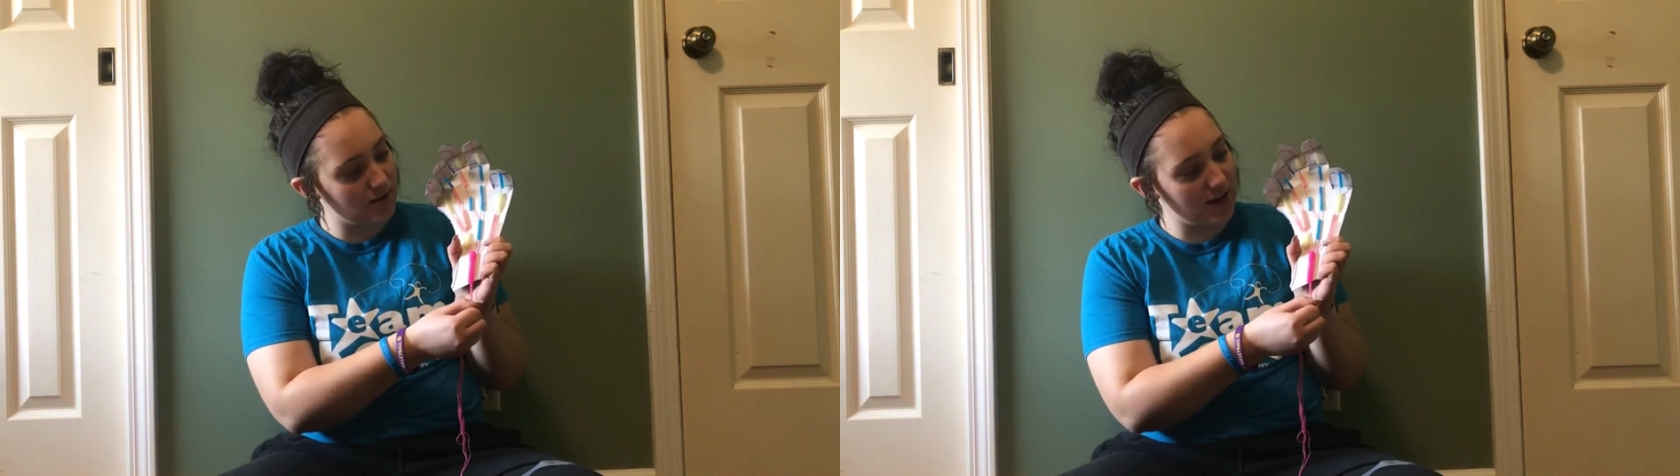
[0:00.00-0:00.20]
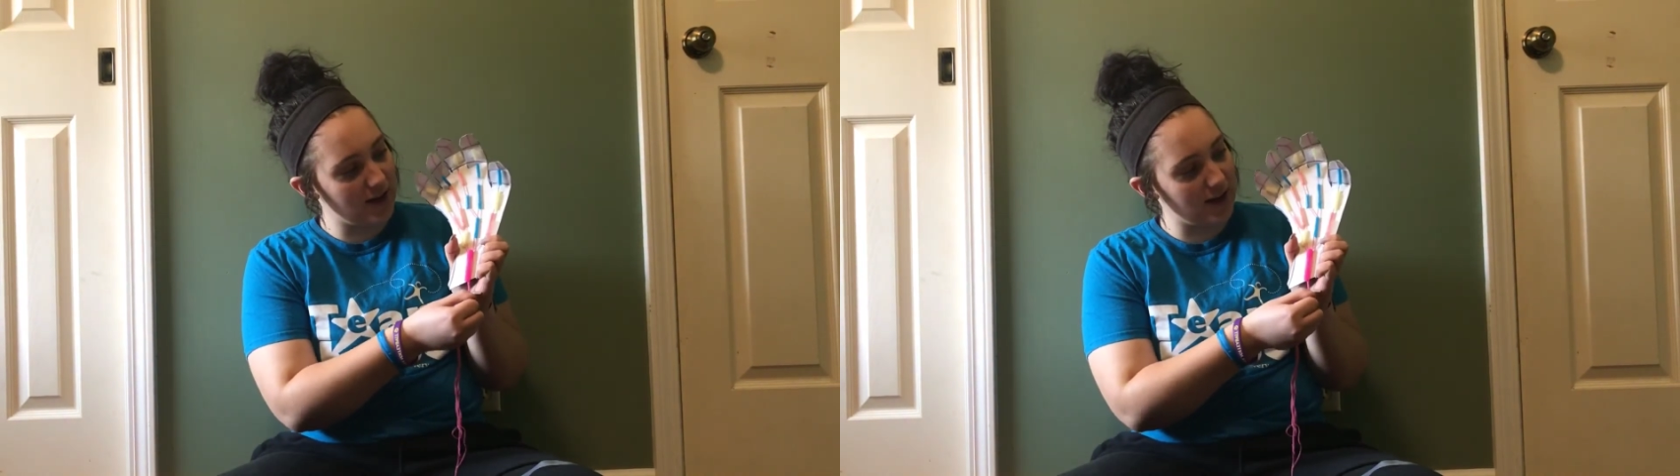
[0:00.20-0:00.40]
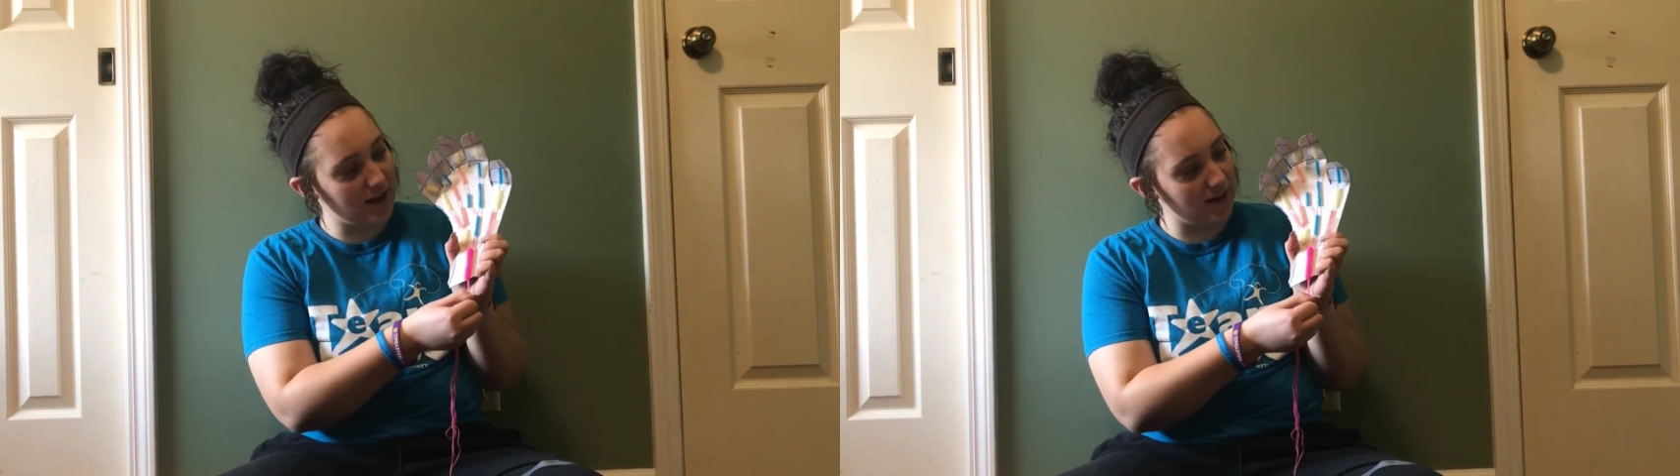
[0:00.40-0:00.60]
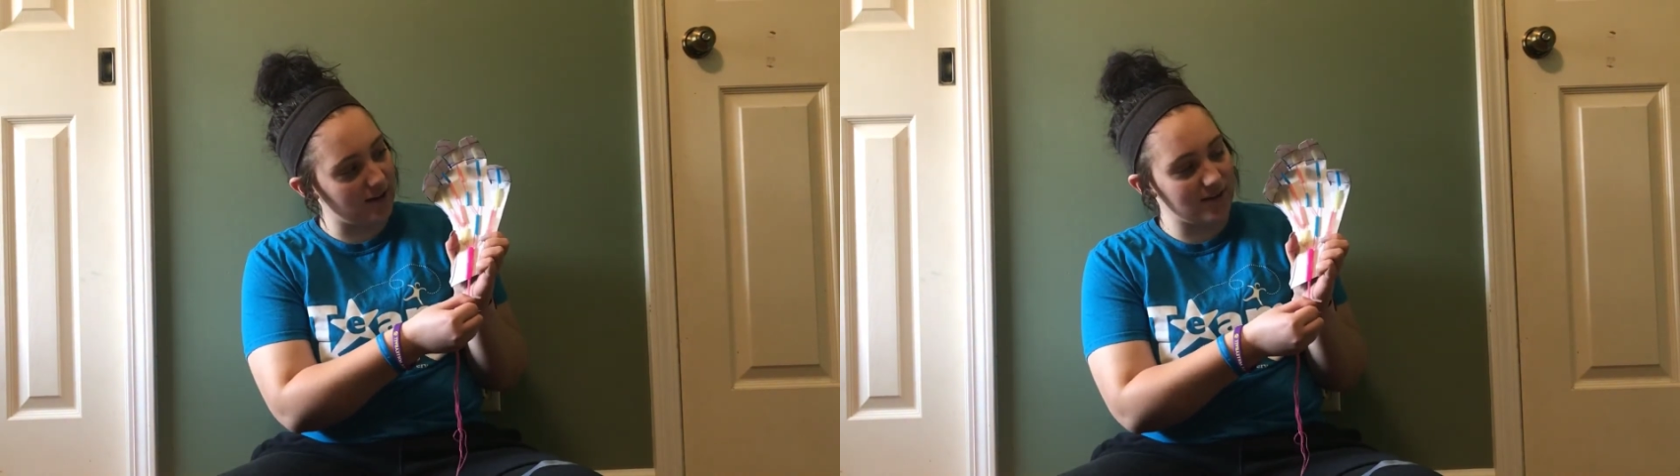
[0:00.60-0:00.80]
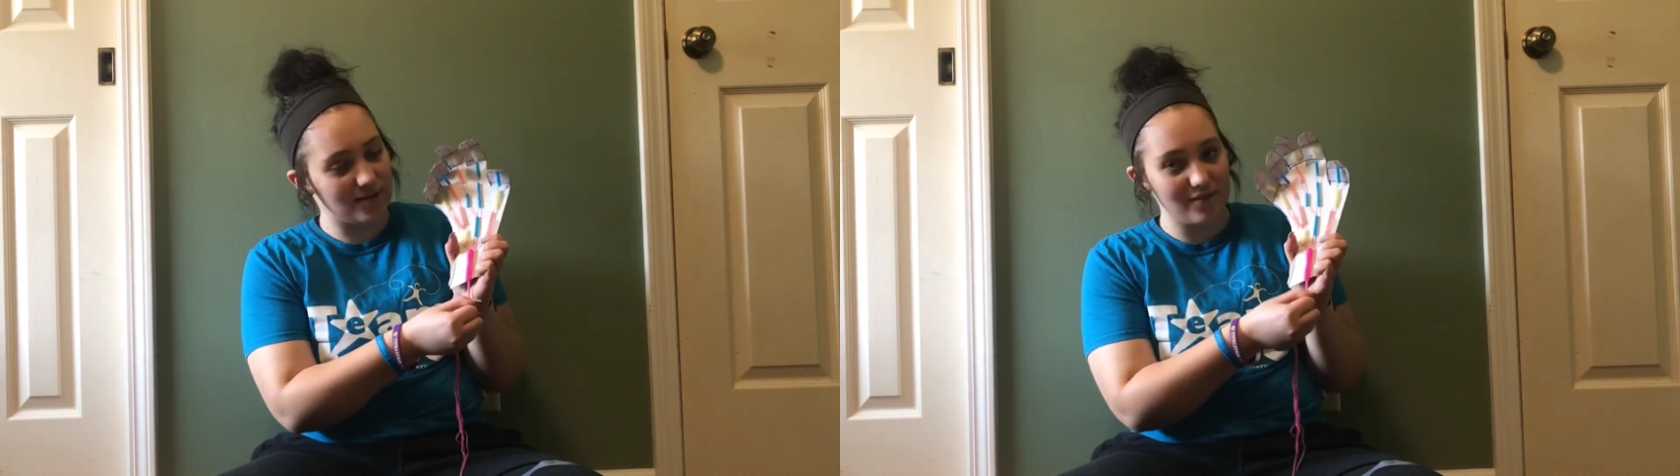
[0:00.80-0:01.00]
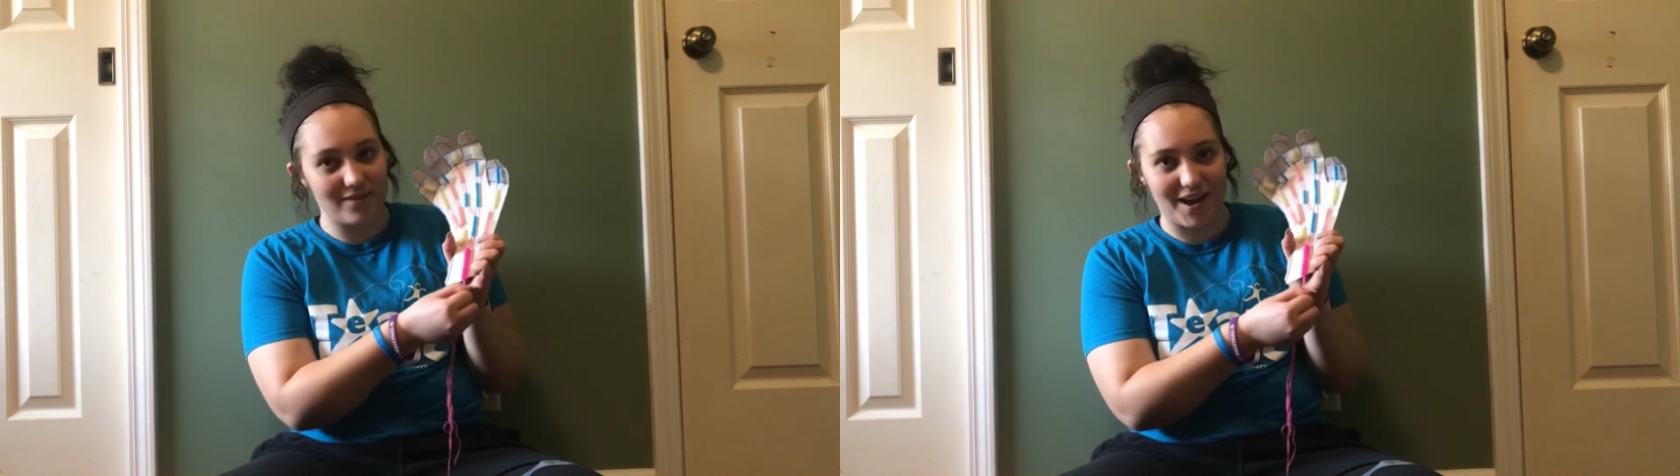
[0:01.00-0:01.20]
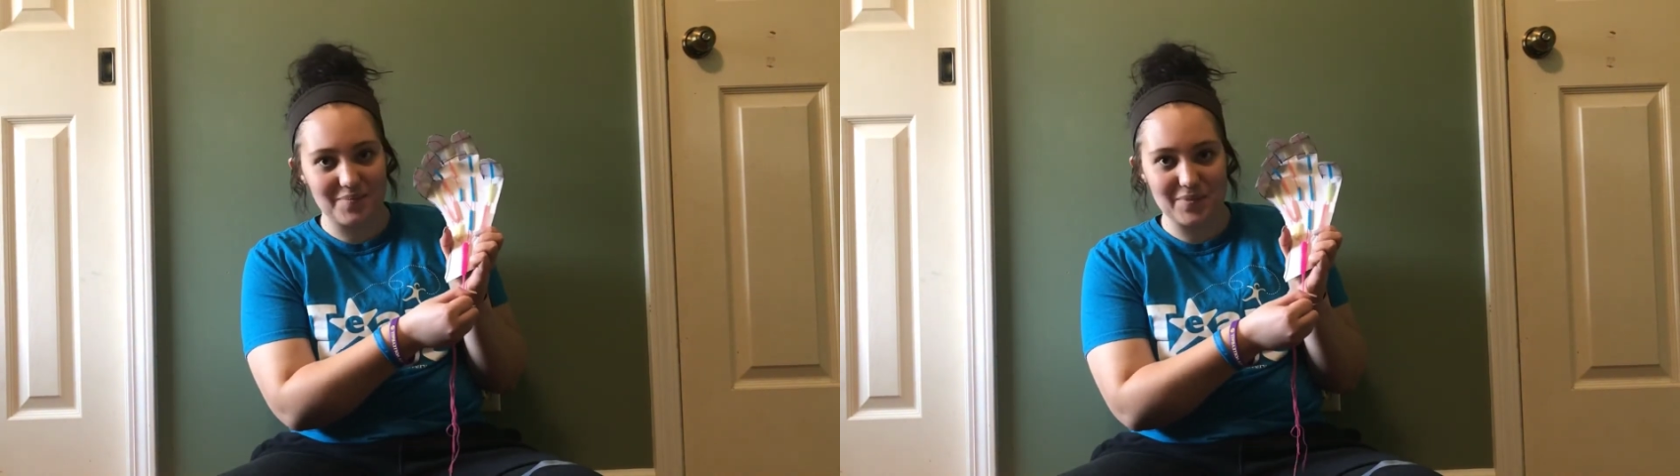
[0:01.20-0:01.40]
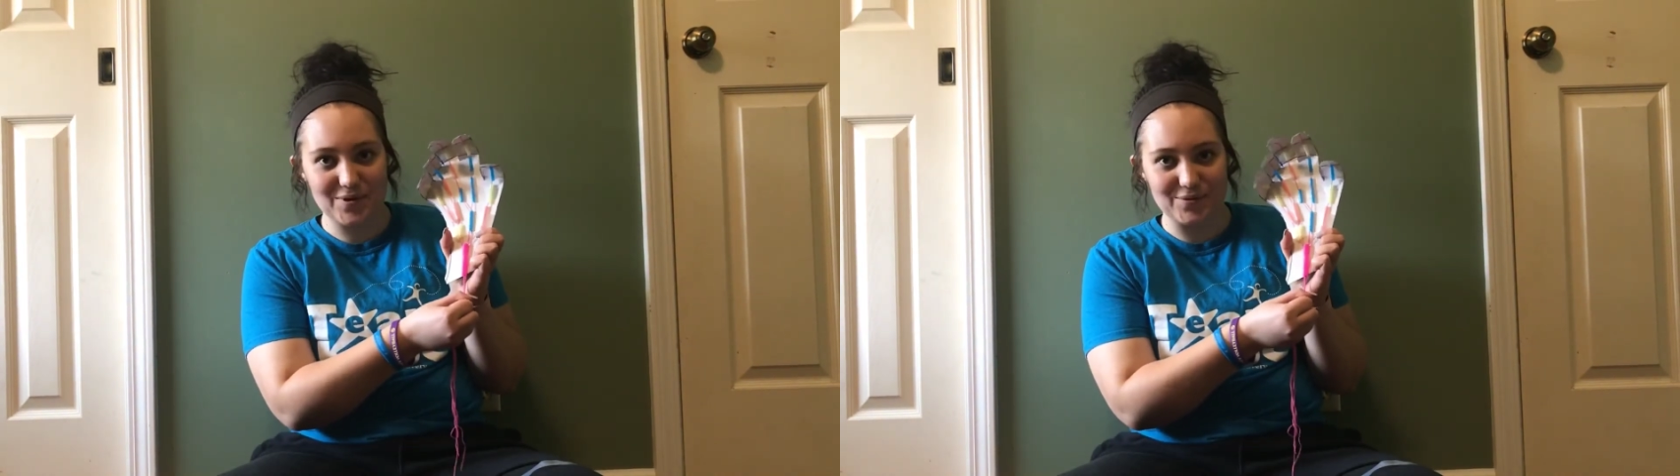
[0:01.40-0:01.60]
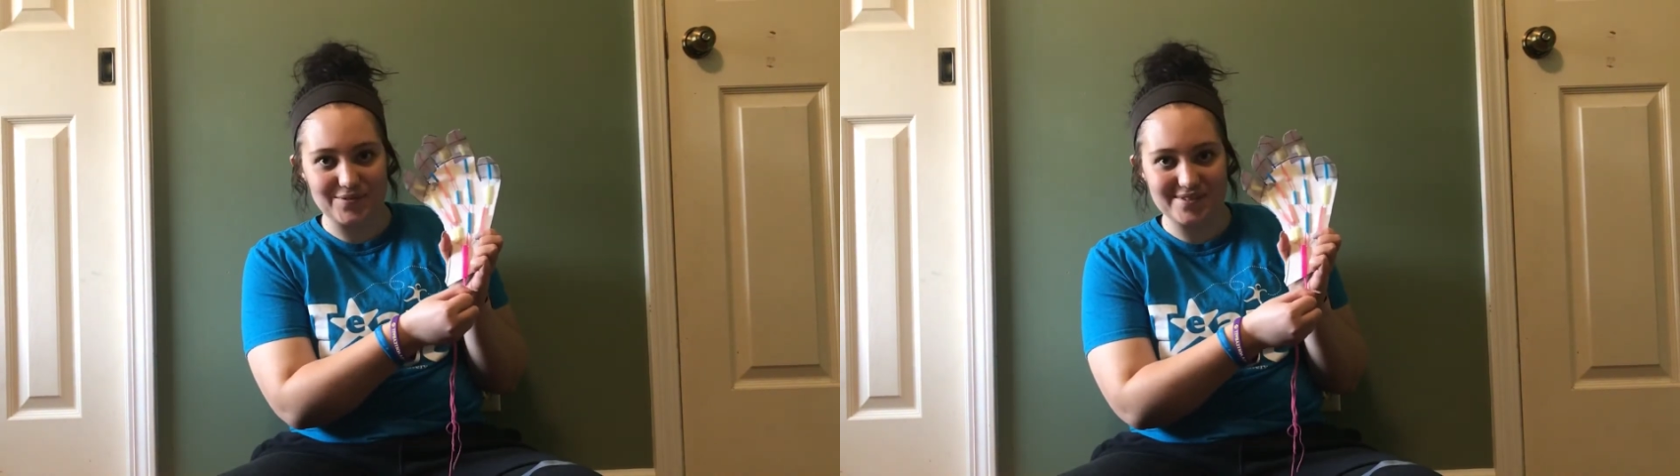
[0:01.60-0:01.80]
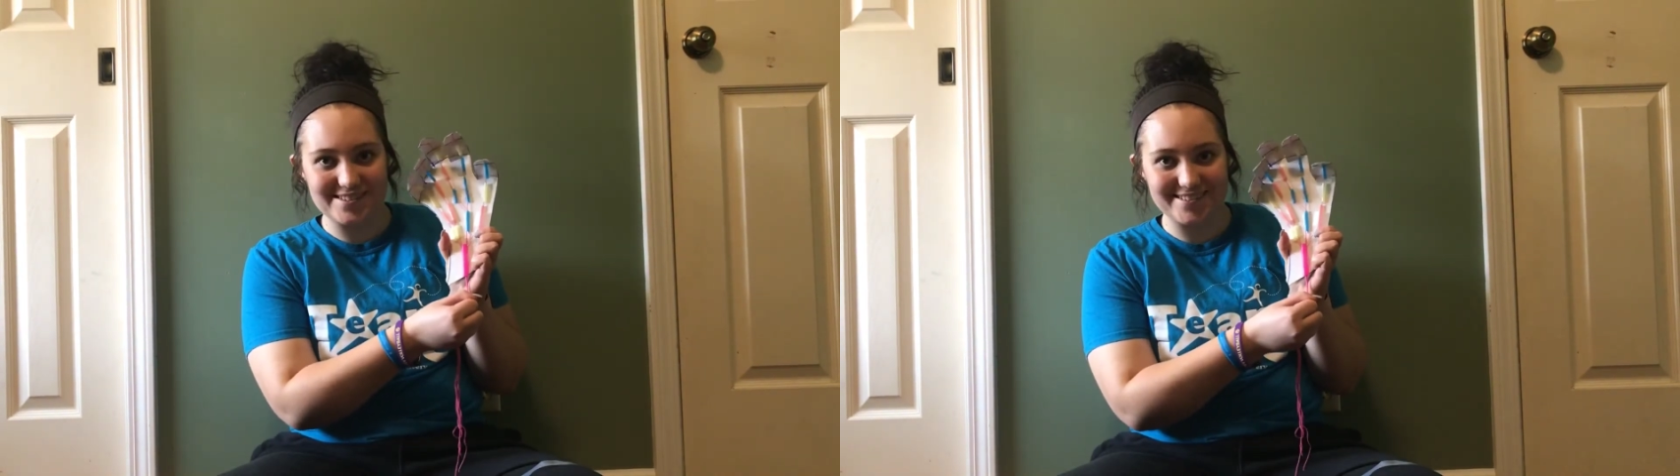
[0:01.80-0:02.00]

hand that moves.